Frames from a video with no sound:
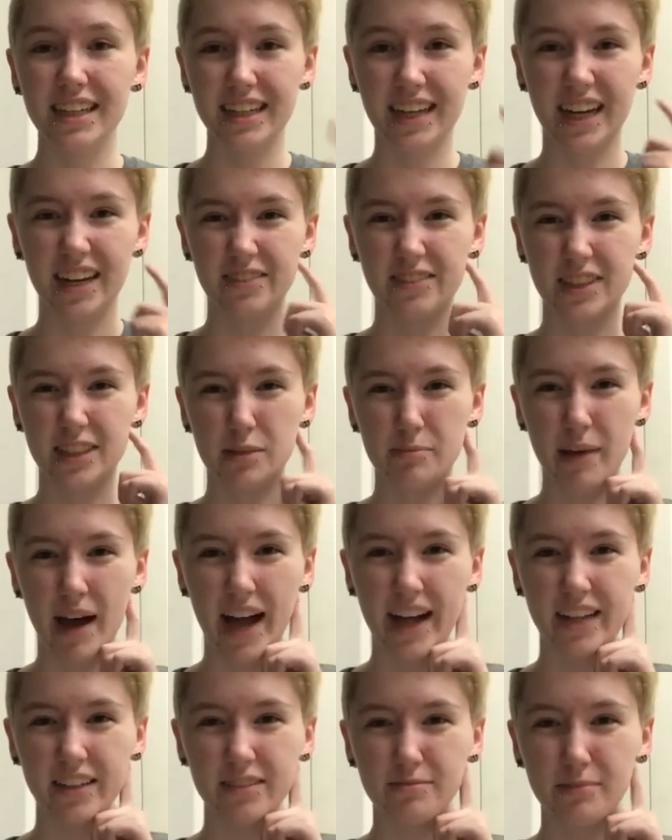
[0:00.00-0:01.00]
kind of in the
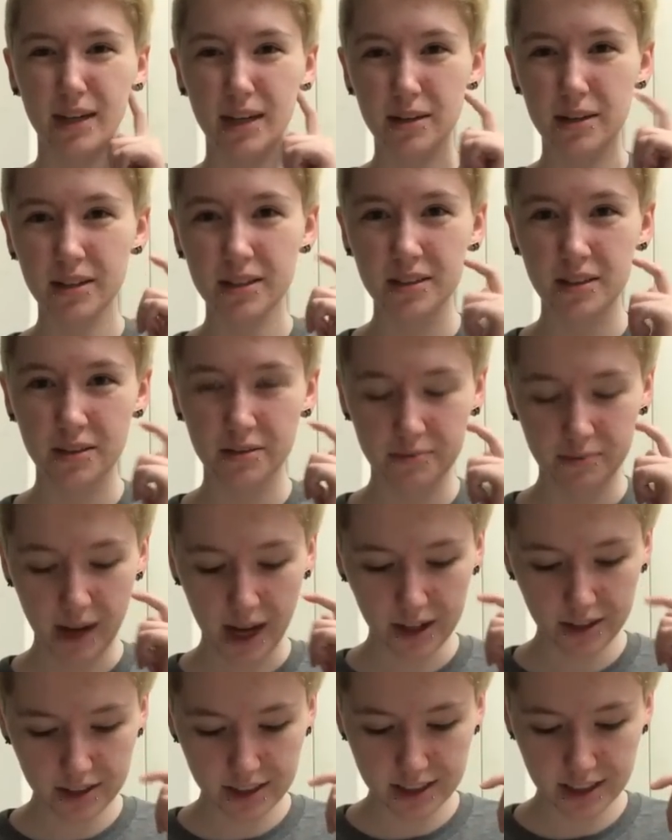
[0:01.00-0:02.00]
back of my
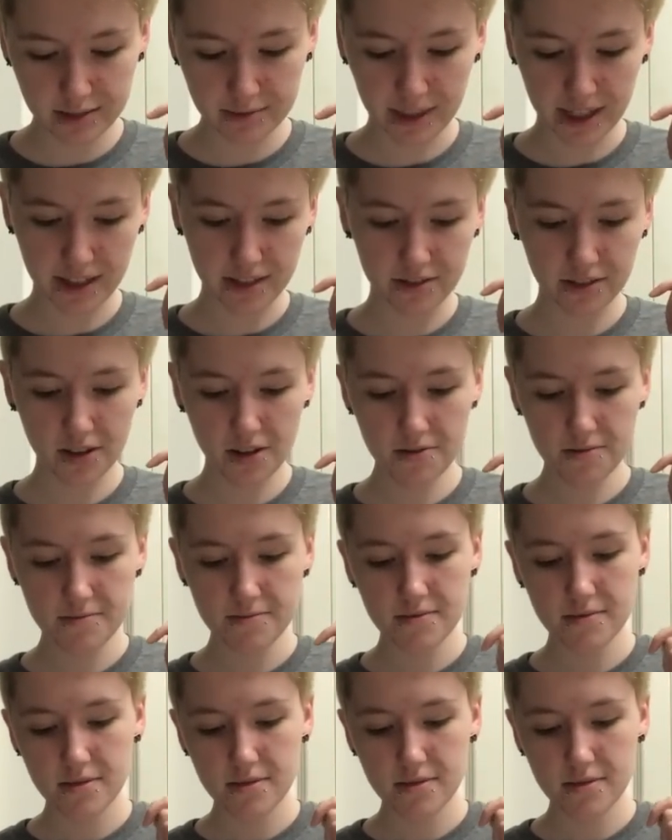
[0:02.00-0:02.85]
mouth near my throat.